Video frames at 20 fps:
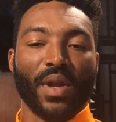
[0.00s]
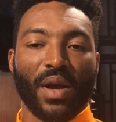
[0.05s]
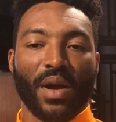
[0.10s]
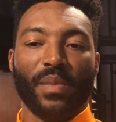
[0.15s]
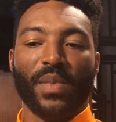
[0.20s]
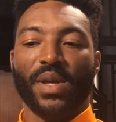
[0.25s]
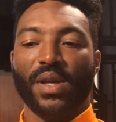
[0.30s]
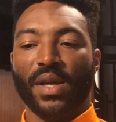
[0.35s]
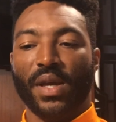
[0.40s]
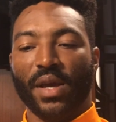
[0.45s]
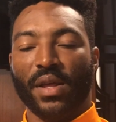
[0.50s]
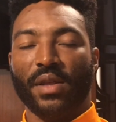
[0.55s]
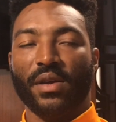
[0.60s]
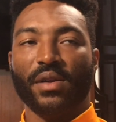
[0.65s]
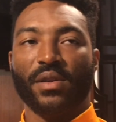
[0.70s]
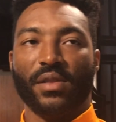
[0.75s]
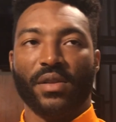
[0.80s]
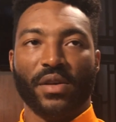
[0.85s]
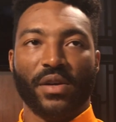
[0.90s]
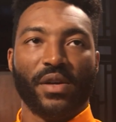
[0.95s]
I mean, yeah,
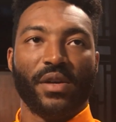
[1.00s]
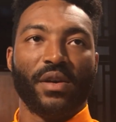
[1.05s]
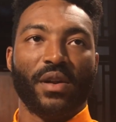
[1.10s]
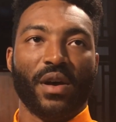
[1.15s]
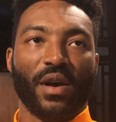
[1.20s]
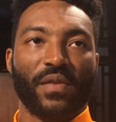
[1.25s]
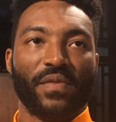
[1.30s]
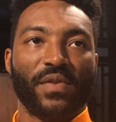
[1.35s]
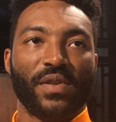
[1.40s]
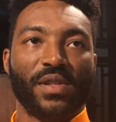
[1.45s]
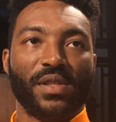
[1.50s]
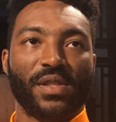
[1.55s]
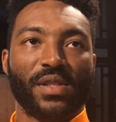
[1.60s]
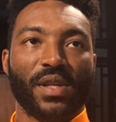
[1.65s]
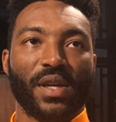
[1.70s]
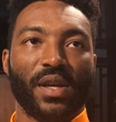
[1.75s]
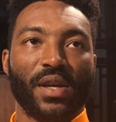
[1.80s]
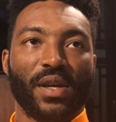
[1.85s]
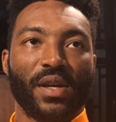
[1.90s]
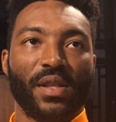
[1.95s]
they're they're a good offense.
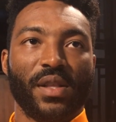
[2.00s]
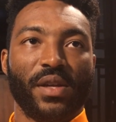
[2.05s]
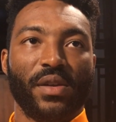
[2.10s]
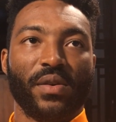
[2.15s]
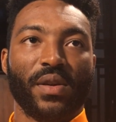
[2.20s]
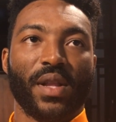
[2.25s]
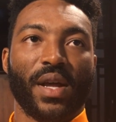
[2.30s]
Uh, they do a